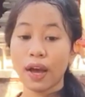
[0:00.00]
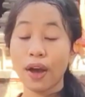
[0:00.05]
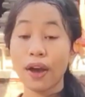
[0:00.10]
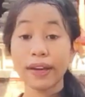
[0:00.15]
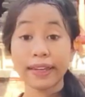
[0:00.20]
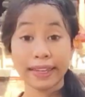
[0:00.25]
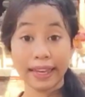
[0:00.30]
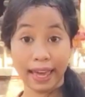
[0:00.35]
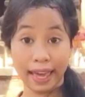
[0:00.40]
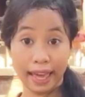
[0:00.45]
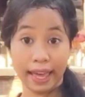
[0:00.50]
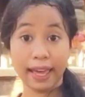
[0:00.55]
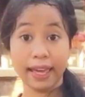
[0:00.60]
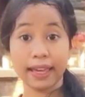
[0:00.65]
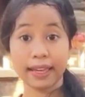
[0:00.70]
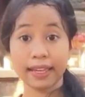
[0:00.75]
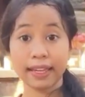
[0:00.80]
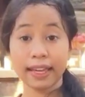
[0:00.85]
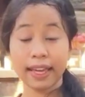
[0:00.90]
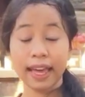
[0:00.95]
Okay,
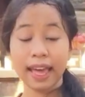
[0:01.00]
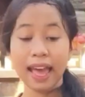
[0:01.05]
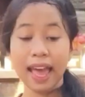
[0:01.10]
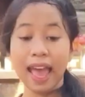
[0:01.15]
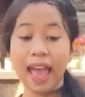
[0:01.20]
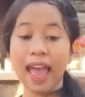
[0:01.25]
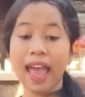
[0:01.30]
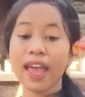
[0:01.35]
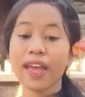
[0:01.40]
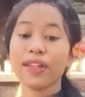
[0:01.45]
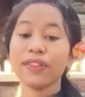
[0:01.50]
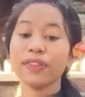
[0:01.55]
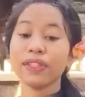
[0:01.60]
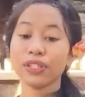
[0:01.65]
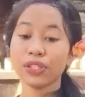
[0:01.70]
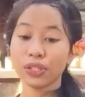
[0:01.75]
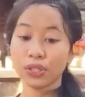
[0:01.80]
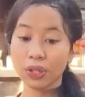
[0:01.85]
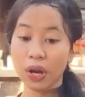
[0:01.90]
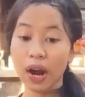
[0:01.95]
in
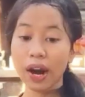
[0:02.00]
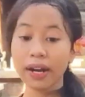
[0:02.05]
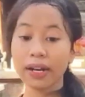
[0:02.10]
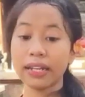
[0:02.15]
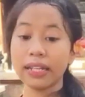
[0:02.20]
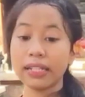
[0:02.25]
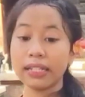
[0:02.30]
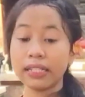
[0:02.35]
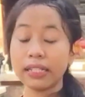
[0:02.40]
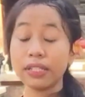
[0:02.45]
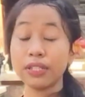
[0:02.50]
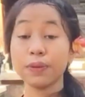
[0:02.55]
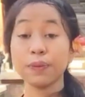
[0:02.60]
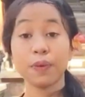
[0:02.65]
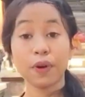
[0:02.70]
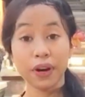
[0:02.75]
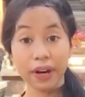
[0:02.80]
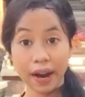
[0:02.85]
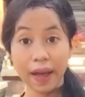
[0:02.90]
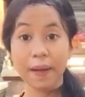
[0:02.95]
this story, the
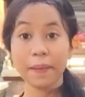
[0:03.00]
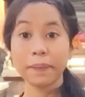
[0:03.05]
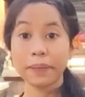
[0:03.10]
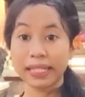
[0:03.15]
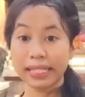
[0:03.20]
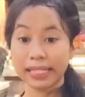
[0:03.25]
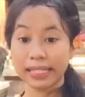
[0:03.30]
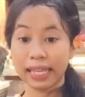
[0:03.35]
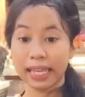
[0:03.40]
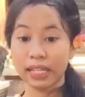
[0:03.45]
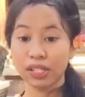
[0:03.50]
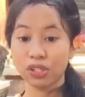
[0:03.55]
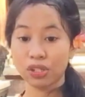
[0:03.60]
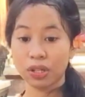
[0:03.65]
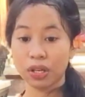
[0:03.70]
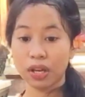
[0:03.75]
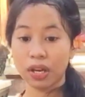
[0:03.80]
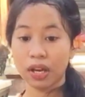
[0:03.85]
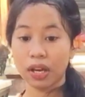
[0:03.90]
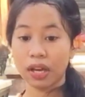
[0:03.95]
moral
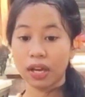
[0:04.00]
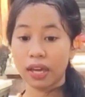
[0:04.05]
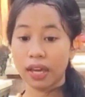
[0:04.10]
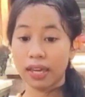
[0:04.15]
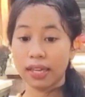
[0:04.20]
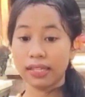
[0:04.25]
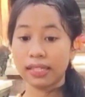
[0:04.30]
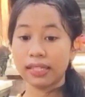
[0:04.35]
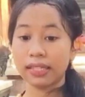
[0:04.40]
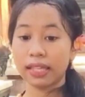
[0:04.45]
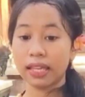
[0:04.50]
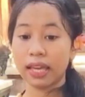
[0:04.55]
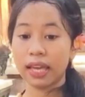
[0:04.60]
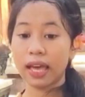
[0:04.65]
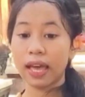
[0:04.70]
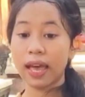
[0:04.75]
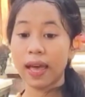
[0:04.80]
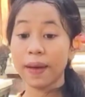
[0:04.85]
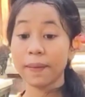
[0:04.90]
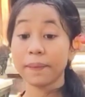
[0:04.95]
message is
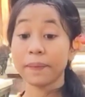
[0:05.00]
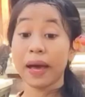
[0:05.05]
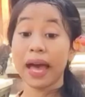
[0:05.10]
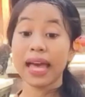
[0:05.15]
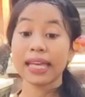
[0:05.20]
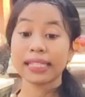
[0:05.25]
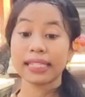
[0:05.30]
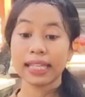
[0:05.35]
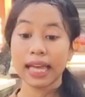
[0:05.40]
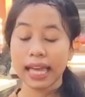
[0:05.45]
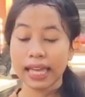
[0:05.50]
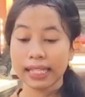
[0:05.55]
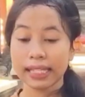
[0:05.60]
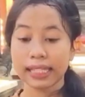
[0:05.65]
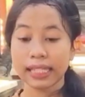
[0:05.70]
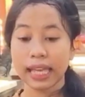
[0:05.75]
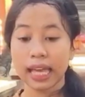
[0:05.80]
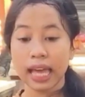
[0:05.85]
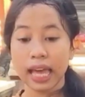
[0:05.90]
emphasize